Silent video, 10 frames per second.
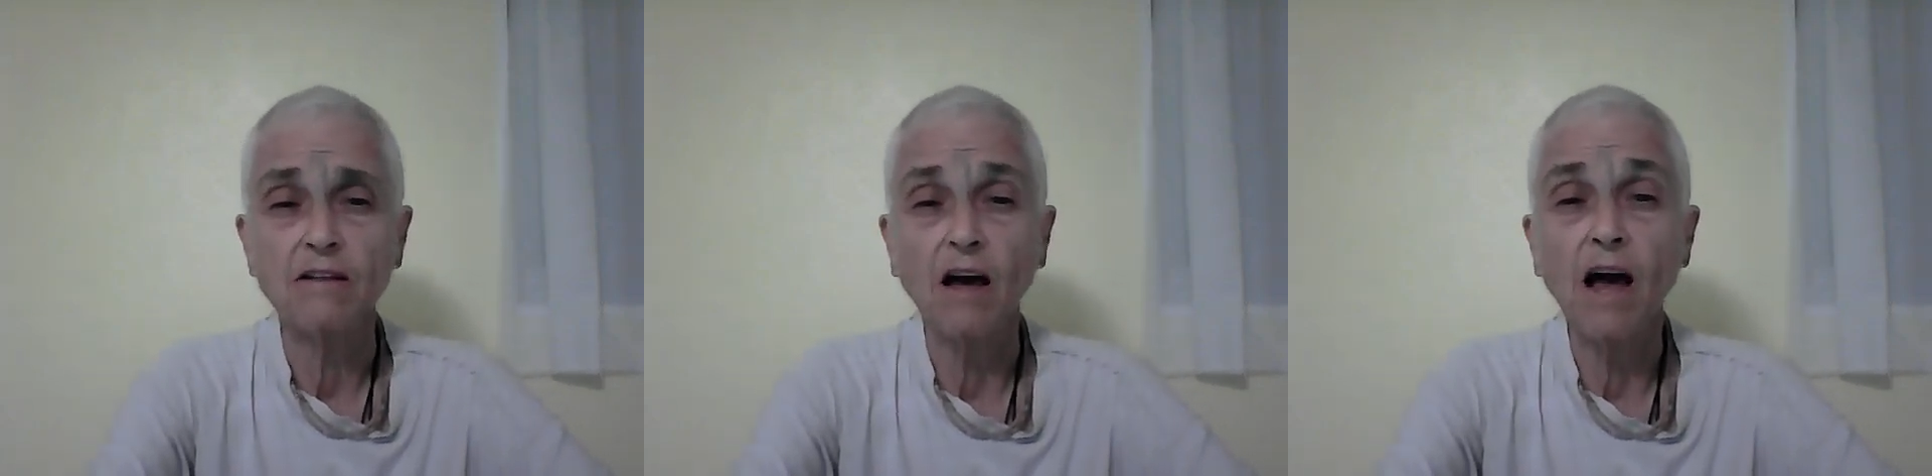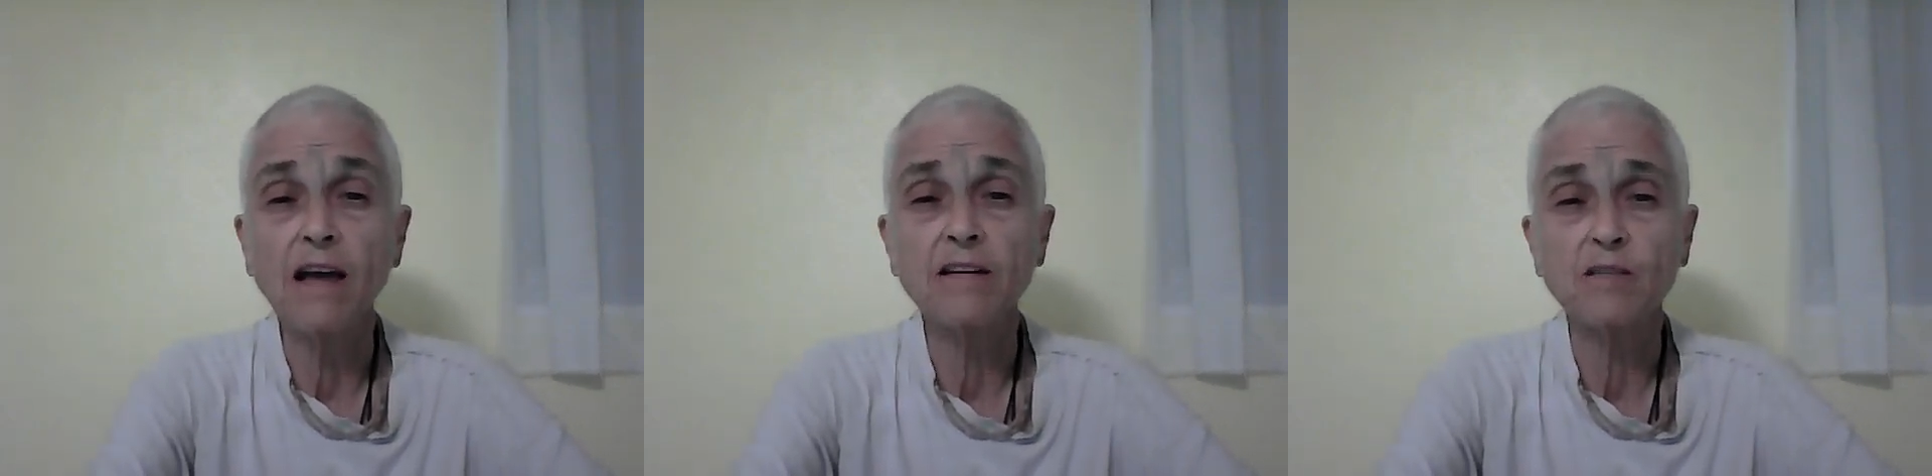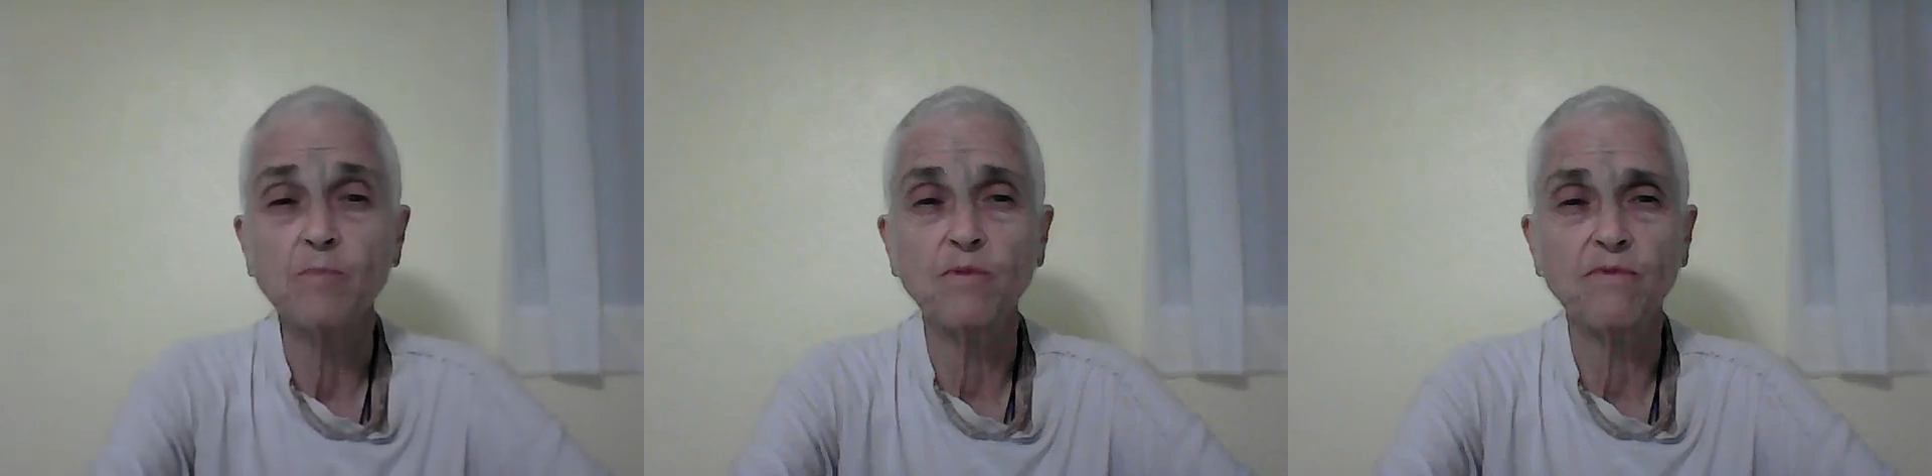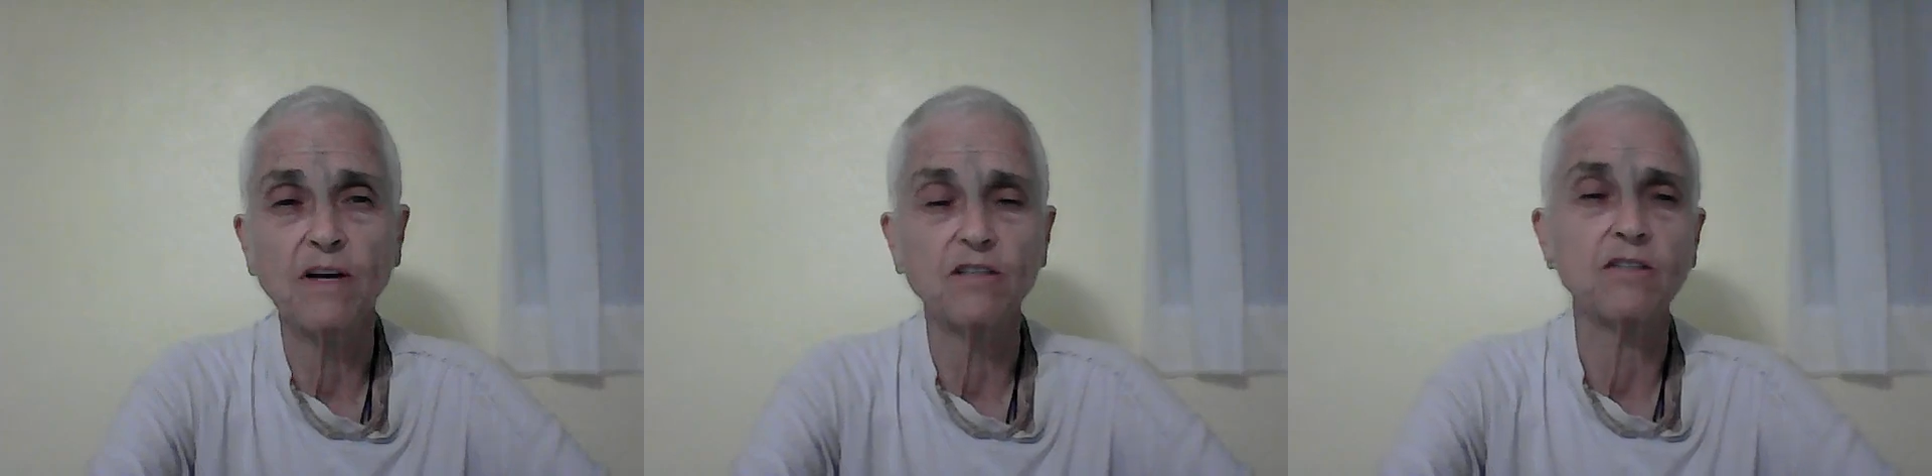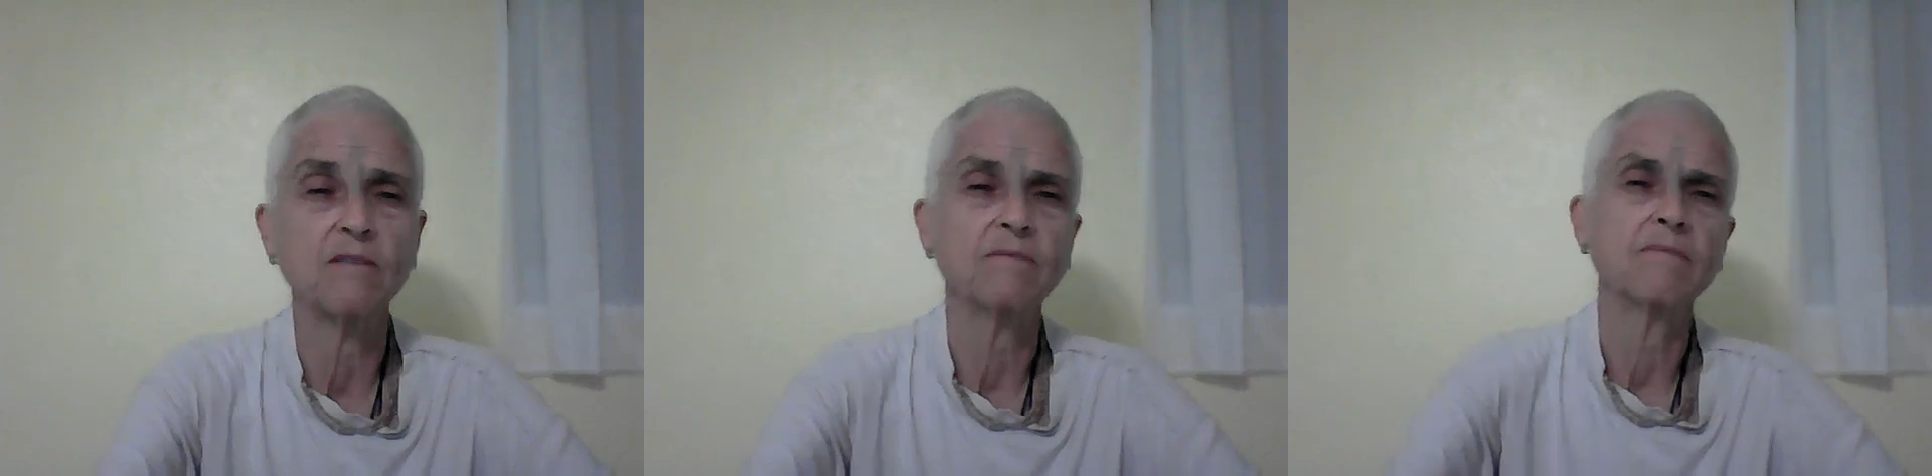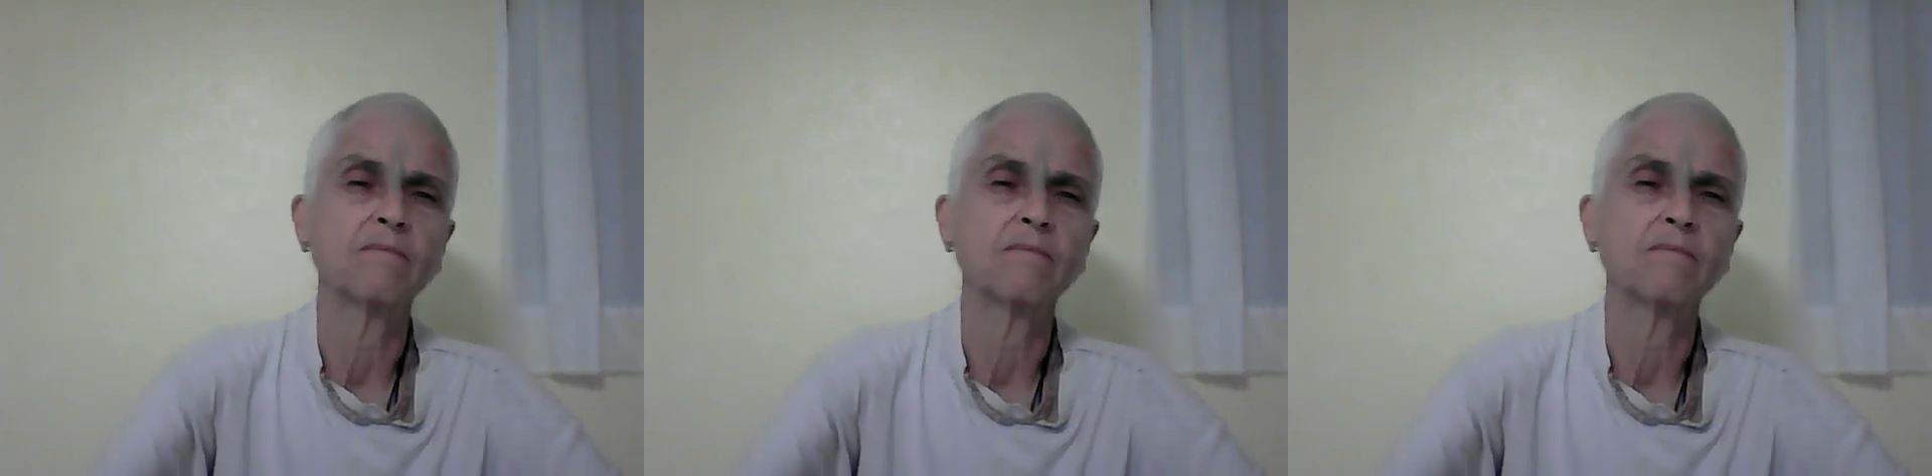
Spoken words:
the highest perfection.